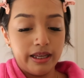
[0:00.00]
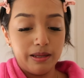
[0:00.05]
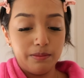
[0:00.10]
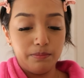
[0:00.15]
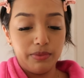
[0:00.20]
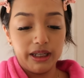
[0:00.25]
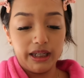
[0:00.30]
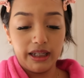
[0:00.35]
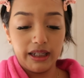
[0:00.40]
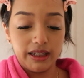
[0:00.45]

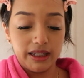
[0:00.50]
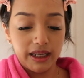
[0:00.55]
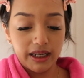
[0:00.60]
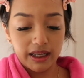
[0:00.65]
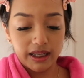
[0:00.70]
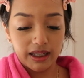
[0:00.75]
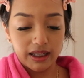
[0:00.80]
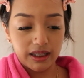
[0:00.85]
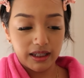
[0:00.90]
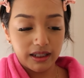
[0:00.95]
But he
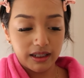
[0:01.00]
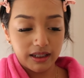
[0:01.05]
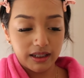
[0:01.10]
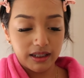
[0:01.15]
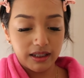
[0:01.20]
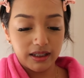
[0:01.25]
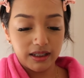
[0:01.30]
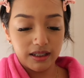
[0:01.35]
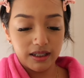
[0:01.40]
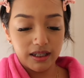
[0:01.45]
didn't.
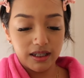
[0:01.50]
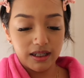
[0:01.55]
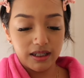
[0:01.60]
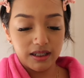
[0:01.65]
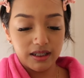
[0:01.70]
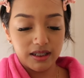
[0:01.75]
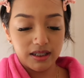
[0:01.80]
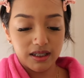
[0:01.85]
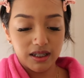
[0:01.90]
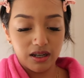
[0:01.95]

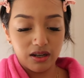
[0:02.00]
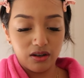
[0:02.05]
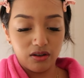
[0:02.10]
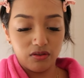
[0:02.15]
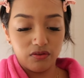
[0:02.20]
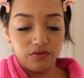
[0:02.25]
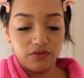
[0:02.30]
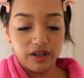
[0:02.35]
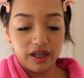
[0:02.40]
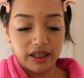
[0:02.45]

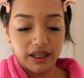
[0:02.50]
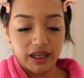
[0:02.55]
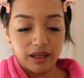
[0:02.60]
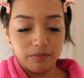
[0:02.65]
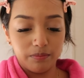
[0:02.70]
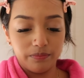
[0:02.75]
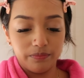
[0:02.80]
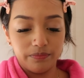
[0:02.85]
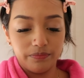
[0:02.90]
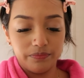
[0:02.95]
So fuck
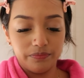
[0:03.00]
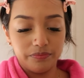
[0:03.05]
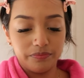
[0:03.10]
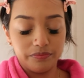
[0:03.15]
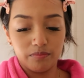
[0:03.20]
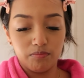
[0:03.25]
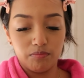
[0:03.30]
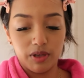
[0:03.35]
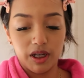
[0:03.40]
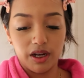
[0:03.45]
him.
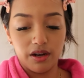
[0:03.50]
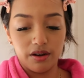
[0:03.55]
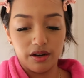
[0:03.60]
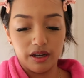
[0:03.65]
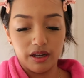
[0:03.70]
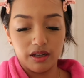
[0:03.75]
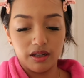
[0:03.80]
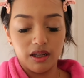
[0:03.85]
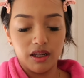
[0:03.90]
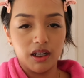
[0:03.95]

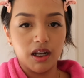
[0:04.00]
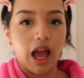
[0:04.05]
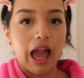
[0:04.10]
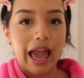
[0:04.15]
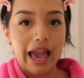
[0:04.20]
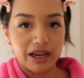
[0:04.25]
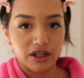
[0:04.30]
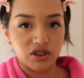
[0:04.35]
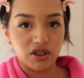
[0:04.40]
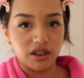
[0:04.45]
Period. Not
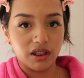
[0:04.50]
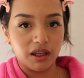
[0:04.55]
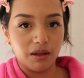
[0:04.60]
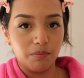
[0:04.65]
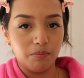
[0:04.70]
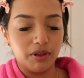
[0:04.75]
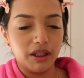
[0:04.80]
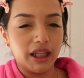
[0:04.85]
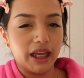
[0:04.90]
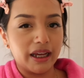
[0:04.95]
actually,
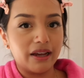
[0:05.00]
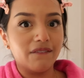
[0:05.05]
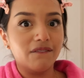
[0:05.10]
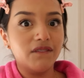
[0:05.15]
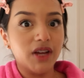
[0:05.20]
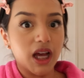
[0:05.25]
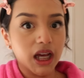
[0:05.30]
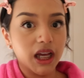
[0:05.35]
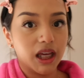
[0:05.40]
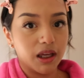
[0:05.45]
but like,
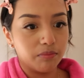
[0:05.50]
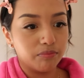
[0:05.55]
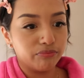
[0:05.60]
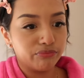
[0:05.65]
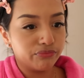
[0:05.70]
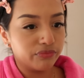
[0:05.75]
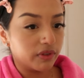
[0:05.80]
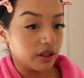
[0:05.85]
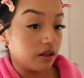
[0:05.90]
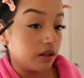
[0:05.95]
fuck him.
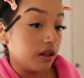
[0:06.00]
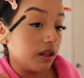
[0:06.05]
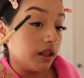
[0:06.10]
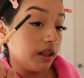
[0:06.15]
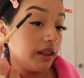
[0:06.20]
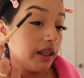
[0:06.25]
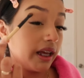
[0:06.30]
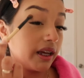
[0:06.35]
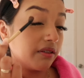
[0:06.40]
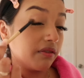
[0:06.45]

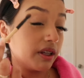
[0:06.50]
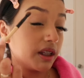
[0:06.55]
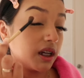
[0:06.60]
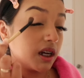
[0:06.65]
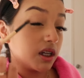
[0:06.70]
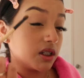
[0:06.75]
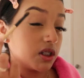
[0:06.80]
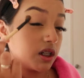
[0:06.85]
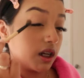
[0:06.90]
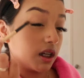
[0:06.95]
Like, vete a
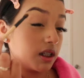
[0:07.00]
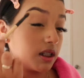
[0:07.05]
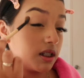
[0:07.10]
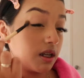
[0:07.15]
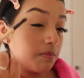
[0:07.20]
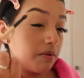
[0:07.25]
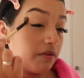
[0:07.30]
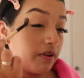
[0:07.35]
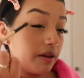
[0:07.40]
la chingada type of